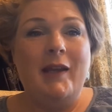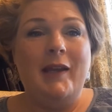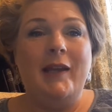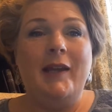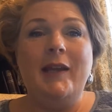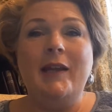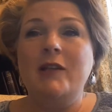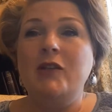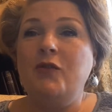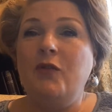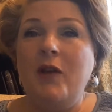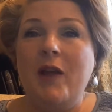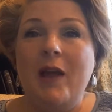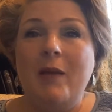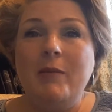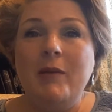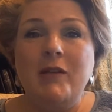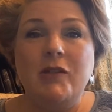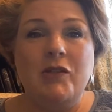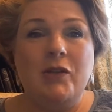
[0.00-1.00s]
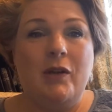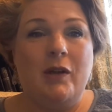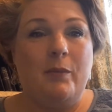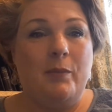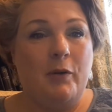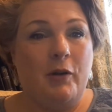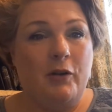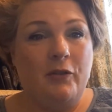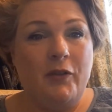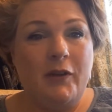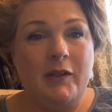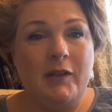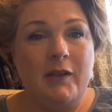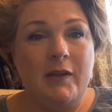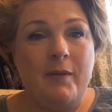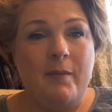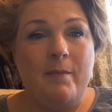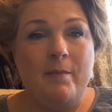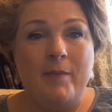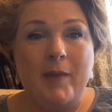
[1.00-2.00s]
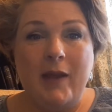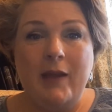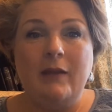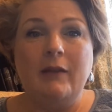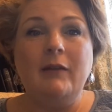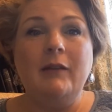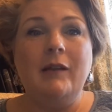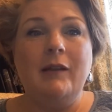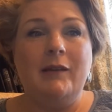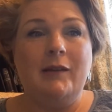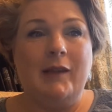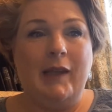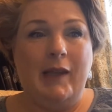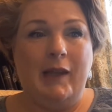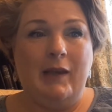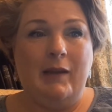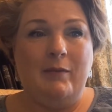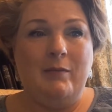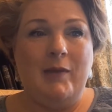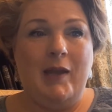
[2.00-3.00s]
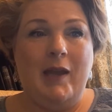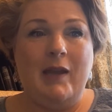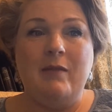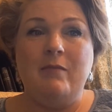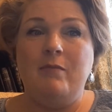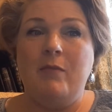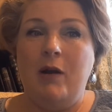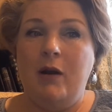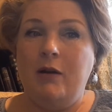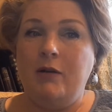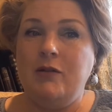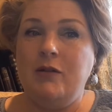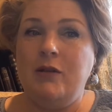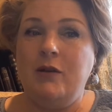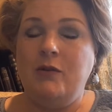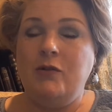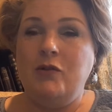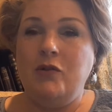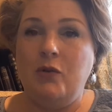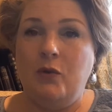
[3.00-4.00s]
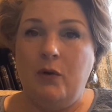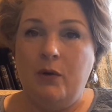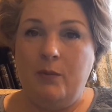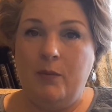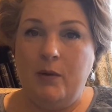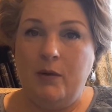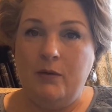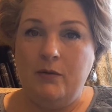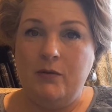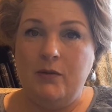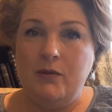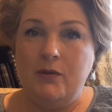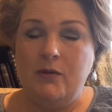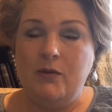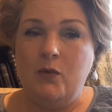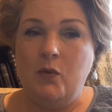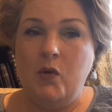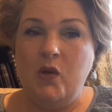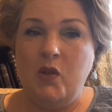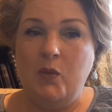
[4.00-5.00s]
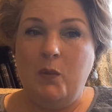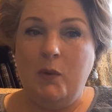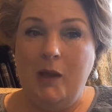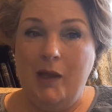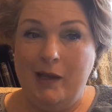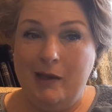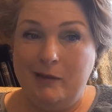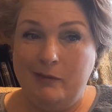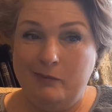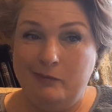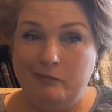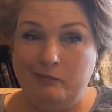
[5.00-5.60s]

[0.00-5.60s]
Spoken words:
Each family took a perfect male lamb and marked their doorposts with blood.